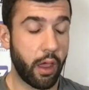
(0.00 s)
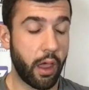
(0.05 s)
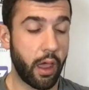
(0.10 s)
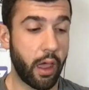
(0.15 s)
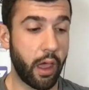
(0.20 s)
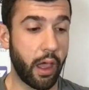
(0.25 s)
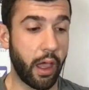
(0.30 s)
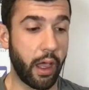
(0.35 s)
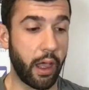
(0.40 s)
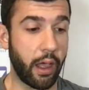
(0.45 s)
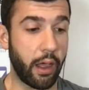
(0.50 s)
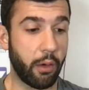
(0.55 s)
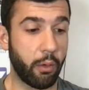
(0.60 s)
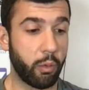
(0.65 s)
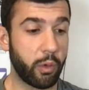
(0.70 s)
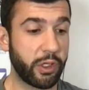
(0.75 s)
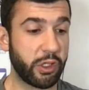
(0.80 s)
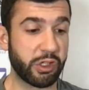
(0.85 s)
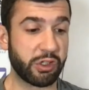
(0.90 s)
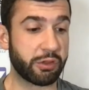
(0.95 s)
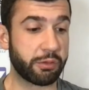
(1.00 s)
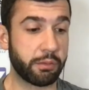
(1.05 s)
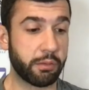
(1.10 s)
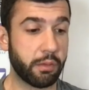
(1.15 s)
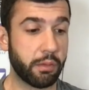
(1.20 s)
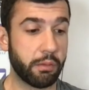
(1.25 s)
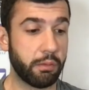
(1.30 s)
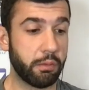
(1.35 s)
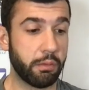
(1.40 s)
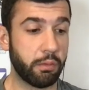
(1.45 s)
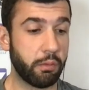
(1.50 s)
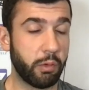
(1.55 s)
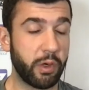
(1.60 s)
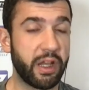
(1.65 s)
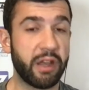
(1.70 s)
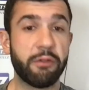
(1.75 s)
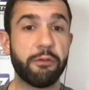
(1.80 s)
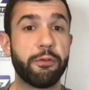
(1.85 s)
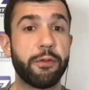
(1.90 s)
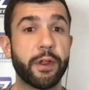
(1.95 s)
We
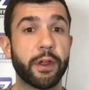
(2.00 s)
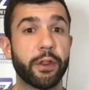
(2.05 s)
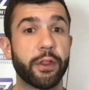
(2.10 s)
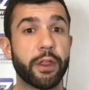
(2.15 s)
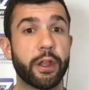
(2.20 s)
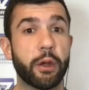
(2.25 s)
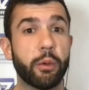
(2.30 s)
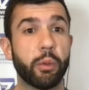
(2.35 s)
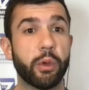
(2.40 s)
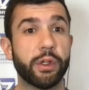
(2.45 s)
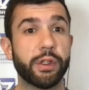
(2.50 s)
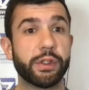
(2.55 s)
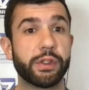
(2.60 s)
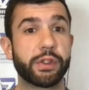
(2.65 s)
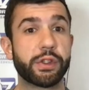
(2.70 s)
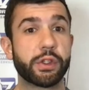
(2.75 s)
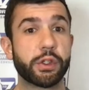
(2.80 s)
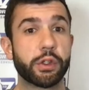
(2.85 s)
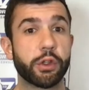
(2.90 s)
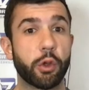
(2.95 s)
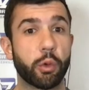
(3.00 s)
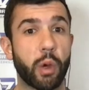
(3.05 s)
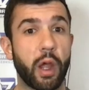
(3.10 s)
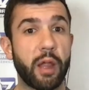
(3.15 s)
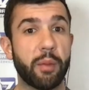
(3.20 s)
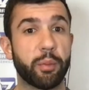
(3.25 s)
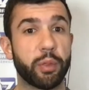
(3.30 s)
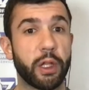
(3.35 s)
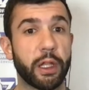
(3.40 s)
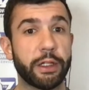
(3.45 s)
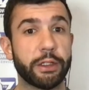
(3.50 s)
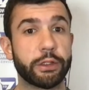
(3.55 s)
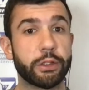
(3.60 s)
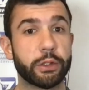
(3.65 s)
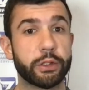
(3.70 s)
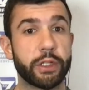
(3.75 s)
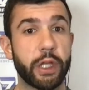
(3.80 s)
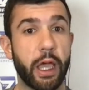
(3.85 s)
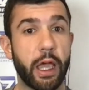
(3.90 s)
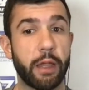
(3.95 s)
didn't feel that it was the right place or
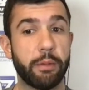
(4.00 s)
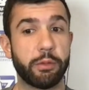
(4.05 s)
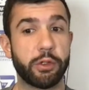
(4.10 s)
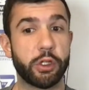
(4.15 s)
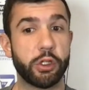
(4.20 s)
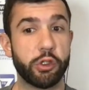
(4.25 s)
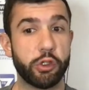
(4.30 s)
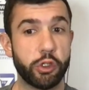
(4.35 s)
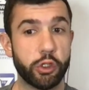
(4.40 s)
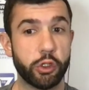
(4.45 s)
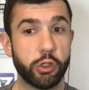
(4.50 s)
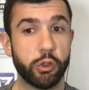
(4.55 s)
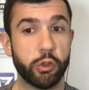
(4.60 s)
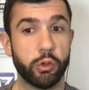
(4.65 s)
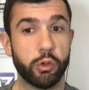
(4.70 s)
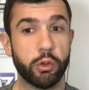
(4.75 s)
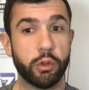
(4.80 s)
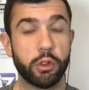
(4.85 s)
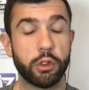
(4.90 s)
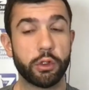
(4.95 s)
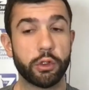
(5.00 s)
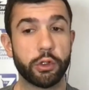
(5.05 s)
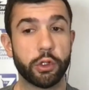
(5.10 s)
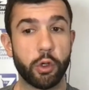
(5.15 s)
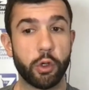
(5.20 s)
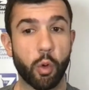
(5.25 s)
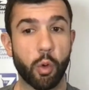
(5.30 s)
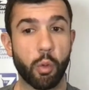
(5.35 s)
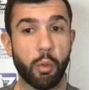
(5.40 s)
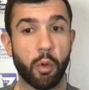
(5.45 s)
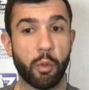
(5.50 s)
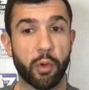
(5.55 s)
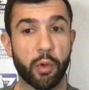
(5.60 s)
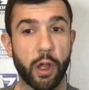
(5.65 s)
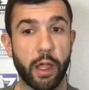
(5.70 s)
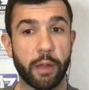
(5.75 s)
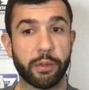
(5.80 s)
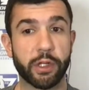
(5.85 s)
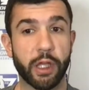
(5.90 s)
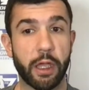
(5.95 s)
time to do the normal
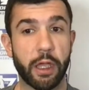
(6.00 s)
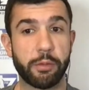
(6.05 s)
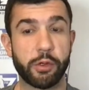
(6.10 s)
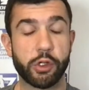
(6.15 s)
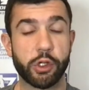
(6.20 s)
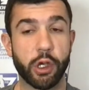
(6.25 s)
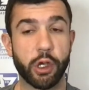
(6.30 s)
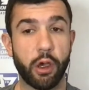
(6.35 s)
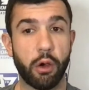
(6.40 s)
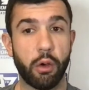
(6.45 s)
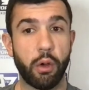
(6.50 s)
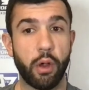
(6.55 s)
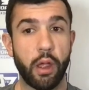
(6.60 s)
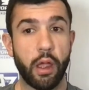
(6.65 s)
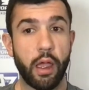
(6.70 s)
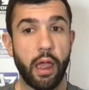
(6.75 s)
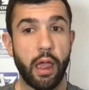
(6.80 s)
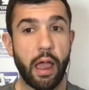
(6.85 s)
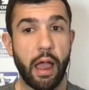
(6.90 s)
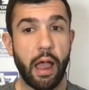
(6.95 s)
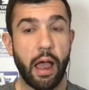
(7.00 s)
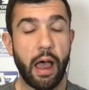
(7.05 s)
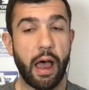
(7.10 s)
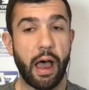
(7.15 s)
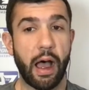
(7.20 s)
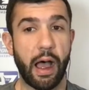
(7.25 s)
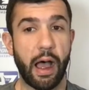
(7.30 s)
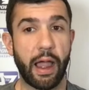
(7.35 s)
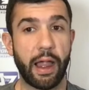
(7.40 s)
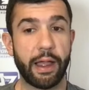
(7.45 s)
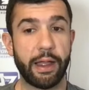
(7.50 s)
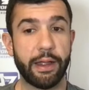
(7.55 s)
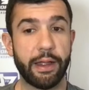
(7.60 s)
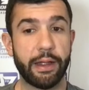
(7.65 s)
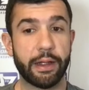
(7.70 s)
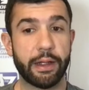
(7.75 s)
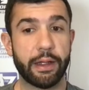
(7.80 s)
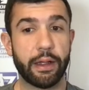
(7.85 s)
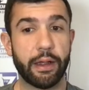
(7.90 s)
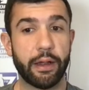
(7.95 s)
primetime show. I
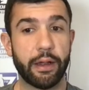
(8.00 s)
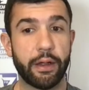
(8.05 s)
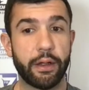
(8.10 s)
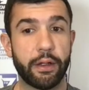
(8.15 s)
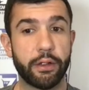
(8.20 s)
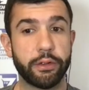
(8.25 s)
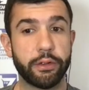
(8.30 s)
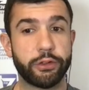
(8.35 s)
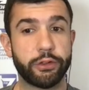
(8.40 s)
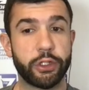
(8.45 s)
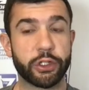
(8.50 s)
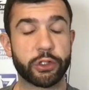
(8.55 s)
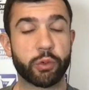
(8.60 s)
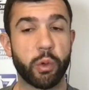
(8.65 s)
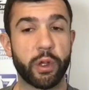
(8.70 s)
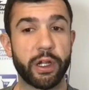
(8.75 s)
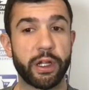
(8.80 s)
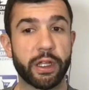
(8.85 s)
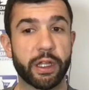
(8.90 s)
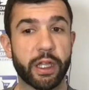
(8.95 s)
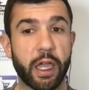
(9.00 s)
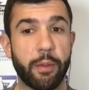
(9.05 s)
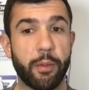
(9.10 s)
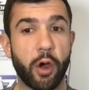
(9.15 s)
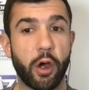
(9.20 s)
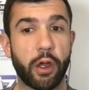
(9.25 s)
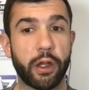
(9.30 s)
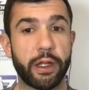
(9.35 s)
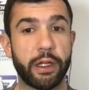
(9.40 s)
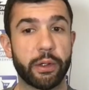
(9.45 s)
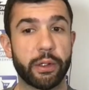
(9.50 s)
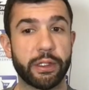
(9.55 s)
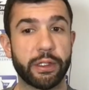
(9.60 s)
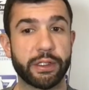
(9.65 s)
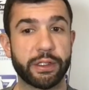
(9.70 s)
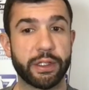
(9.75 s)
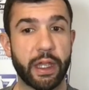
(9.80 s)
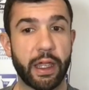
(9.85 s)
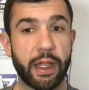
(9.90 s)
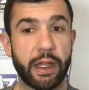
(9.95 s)
just wanted to come on here and
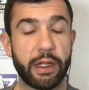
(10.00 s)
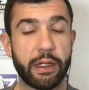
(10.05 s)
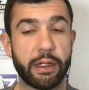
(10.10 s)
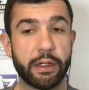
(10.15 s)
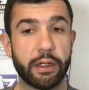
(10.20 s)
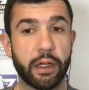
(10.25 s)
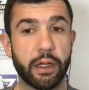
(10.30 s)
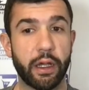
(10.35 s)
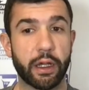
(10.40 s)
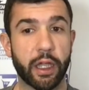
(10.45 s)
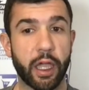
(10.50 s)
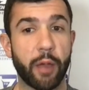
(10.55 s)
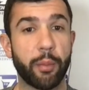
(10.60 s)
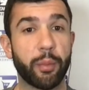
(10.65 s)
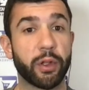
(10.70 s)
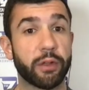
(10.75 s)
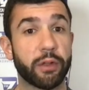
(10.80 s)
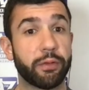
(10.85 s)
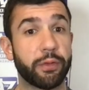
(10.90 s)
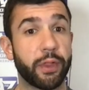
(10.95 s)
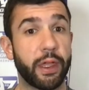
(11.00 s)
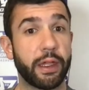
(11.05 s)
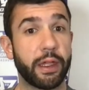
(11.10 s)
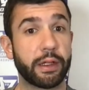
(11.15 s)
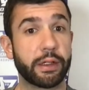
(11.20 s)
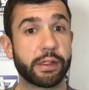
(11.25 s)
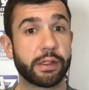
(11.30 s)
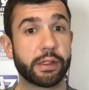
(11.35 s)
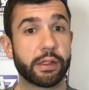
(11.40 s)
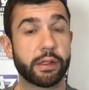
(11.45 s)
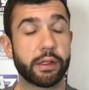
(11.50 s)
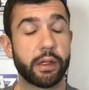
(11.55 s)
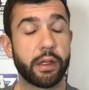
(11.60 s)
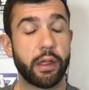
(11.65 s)
say a couple of things.